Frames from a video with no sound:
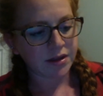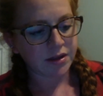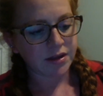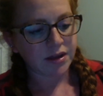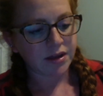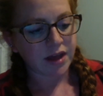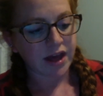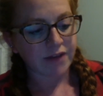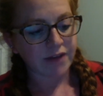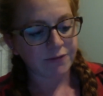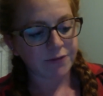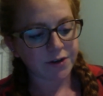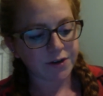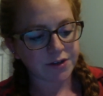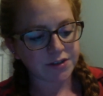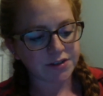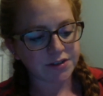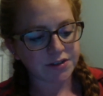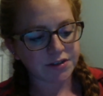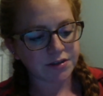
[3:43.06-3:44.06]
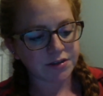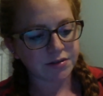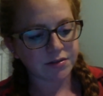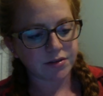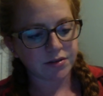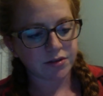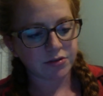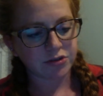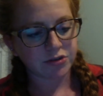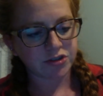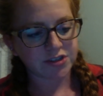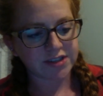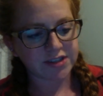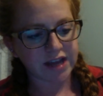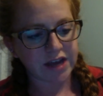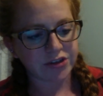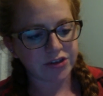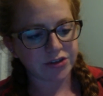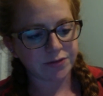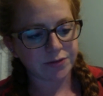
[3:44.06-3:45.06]
At first, you can just
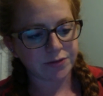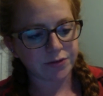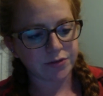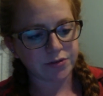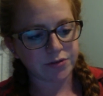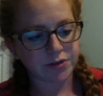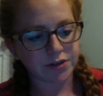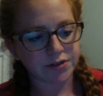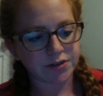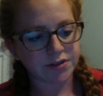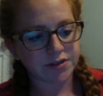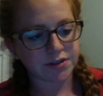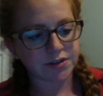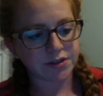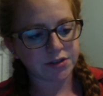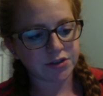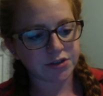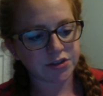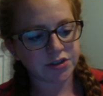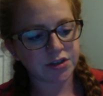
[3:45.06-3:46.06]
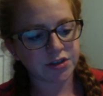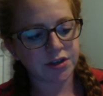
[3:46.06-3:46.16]
add your food, you can search.